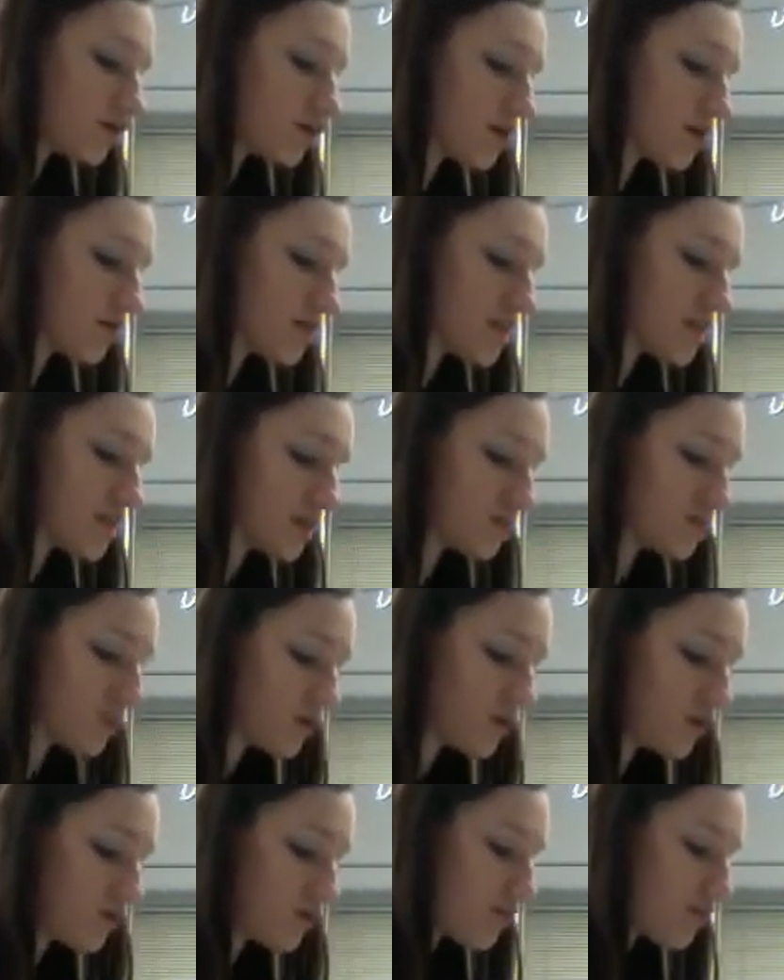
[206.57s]
your name and date of
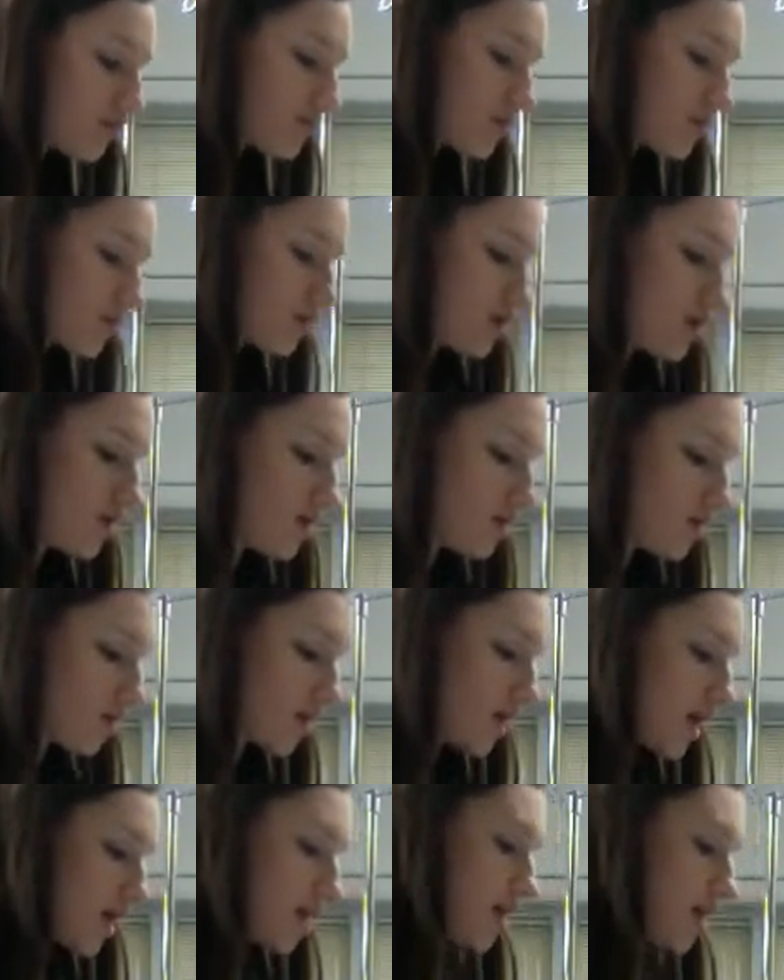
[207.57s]
birth?
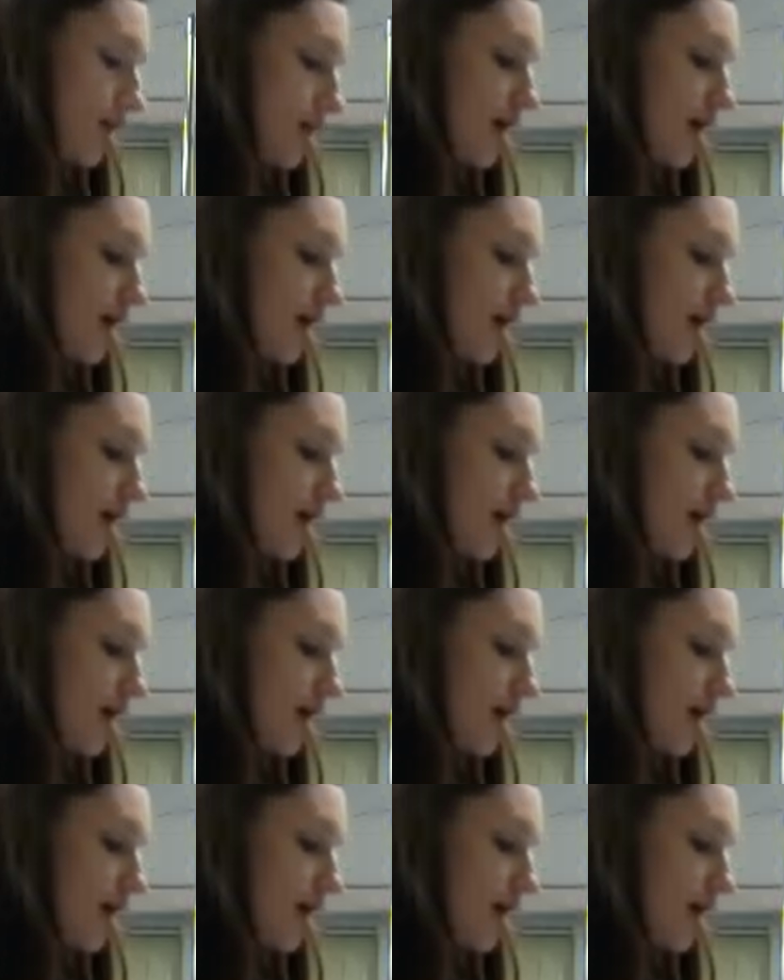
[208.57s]
Okay.